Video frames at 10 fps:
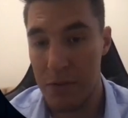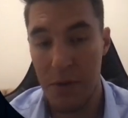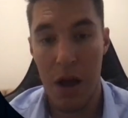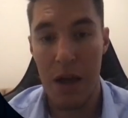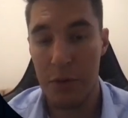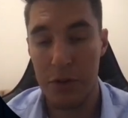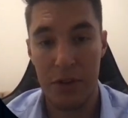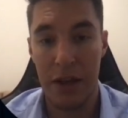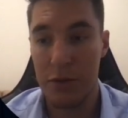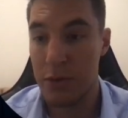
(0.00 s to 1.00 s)
5 or
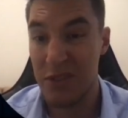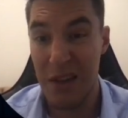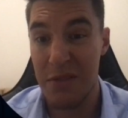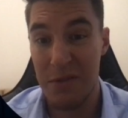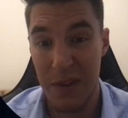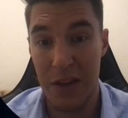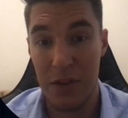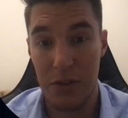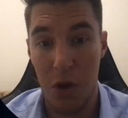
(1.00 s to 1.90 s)
6 or 7 figures